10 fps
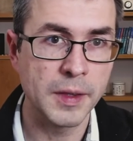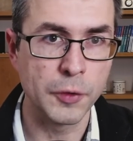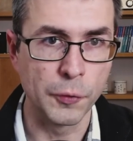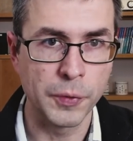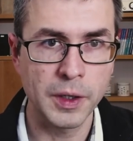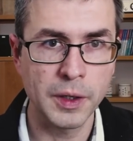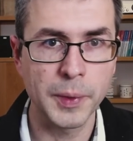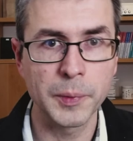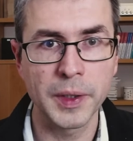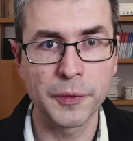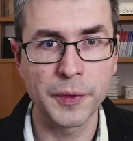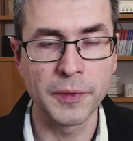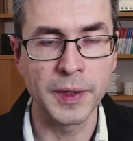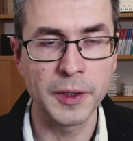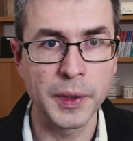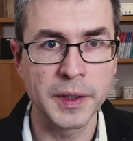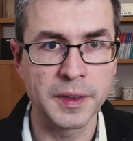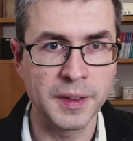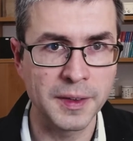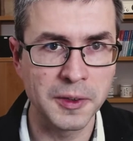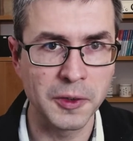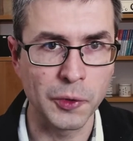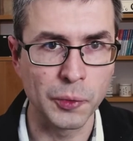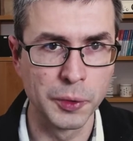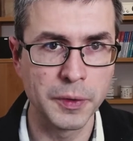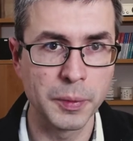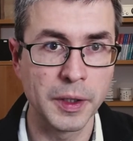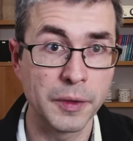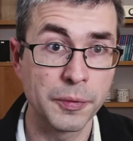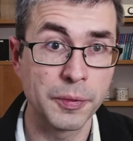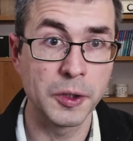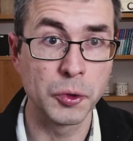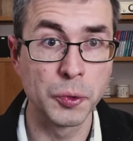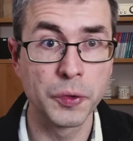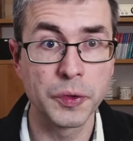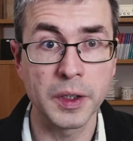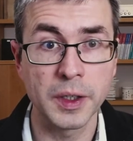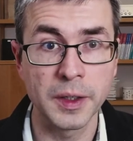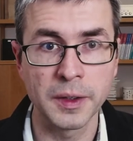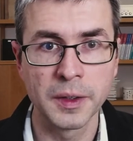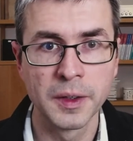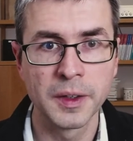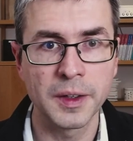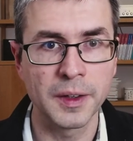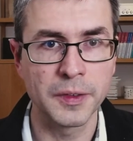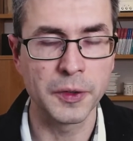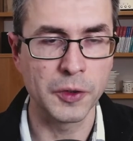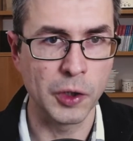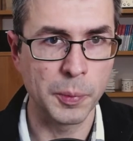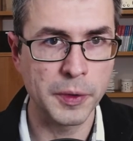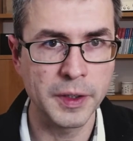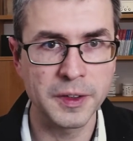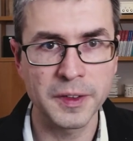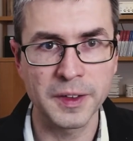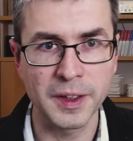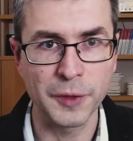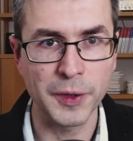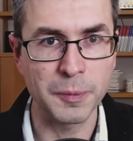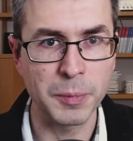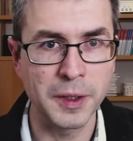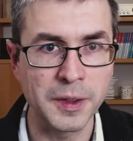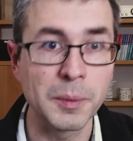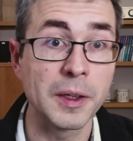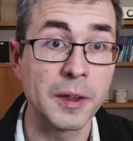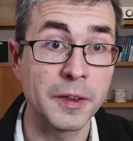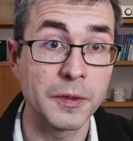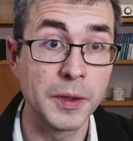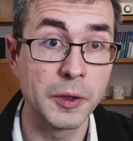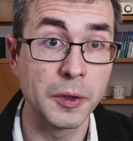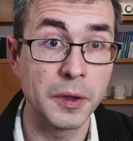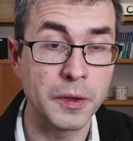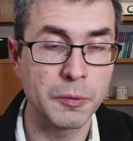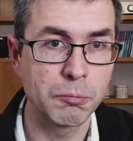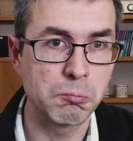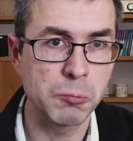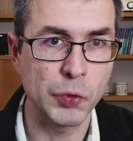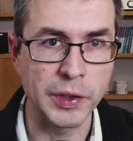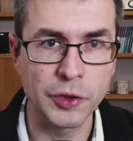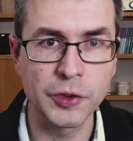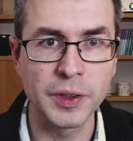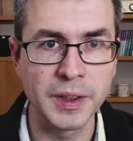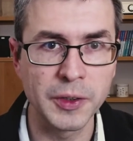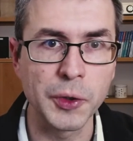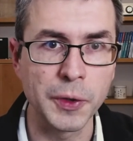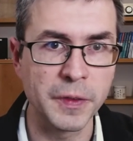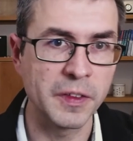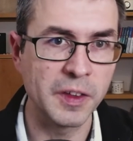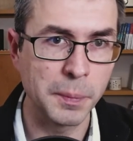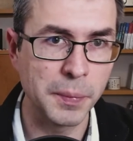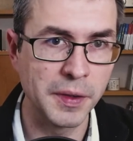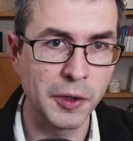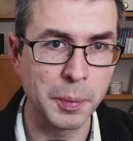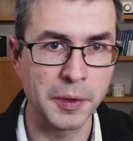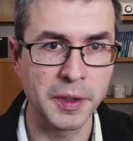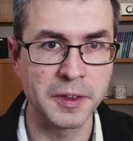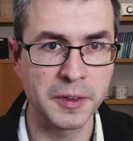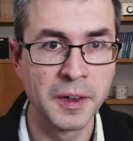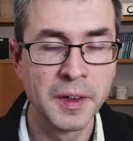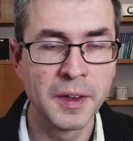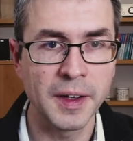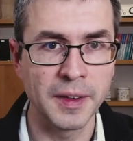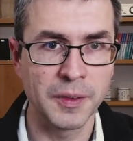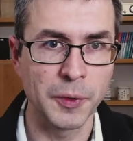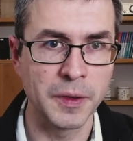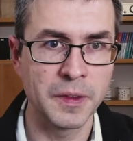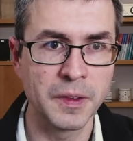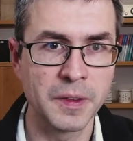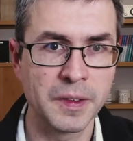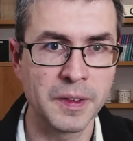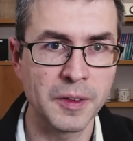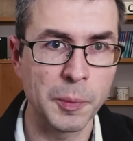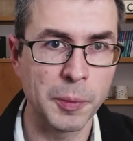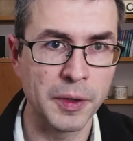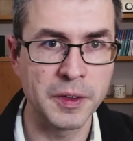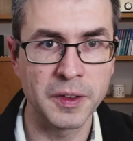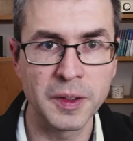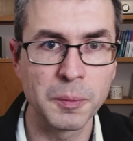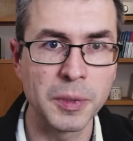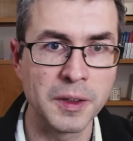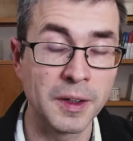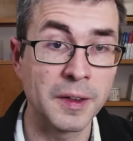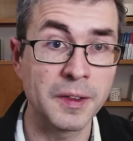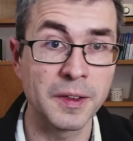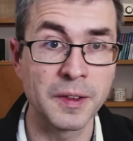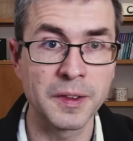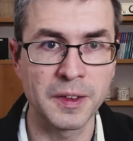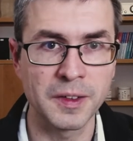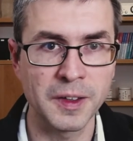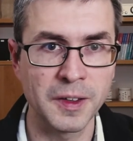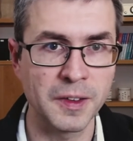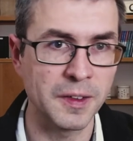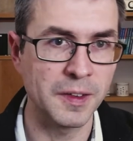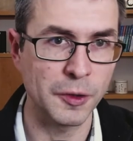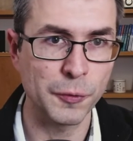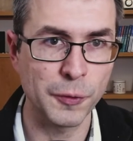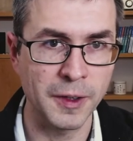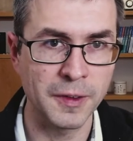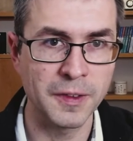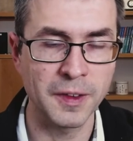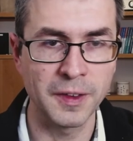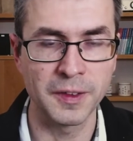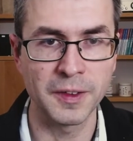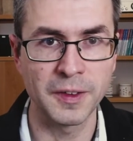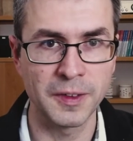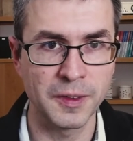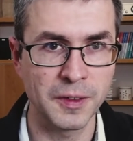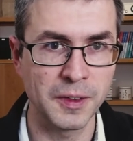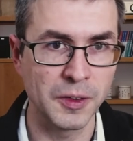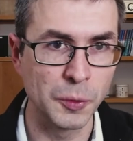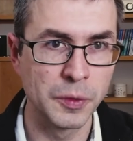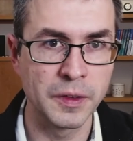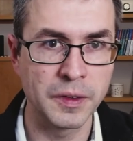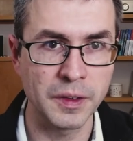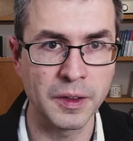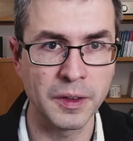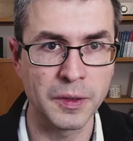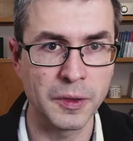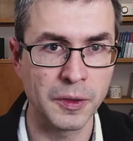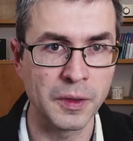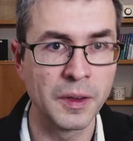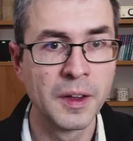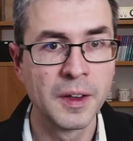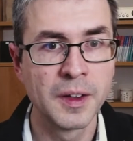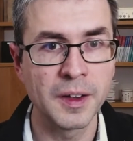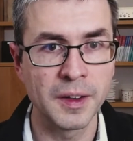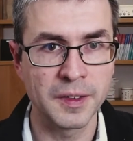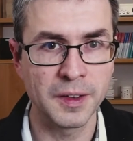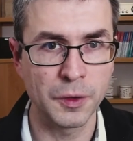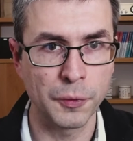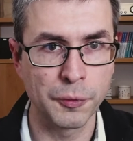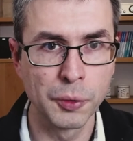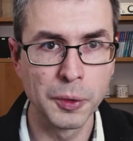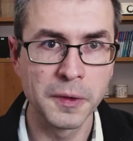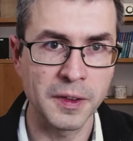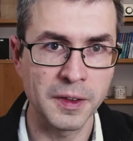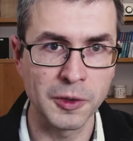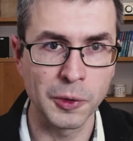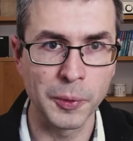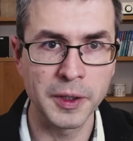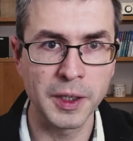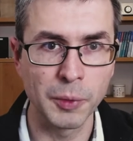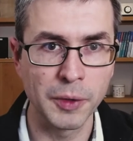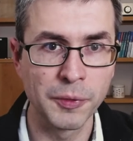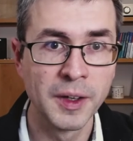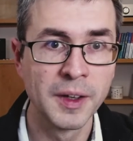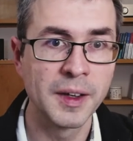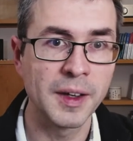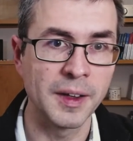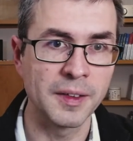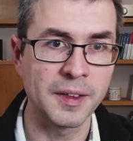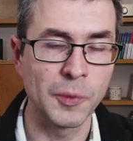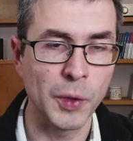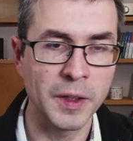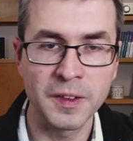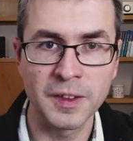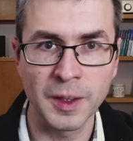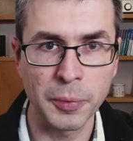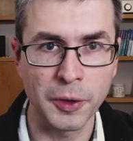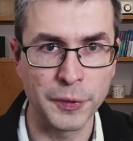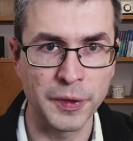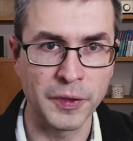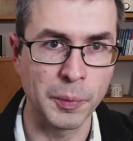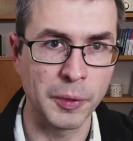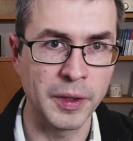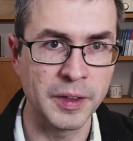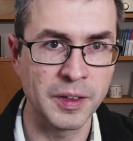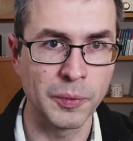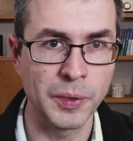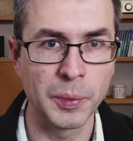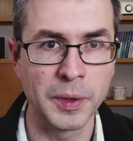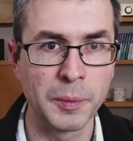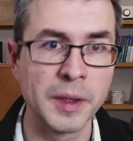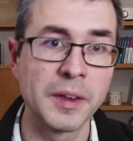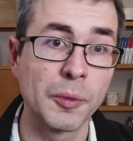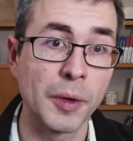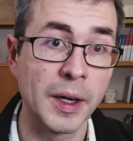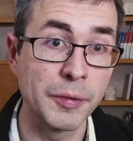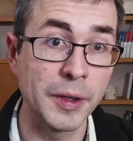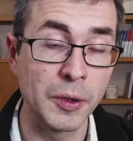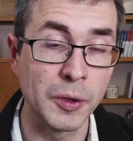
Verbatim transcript: So far, when we have evaluated data log rules, we have used a uh, certain operators that I have explained in my last video. It's traditionally called the TP operator. And what this operator simply does is it takes a set of facts and it uses a certain uh, set of rules that you're working with. And in one step of this operator, we will be deriving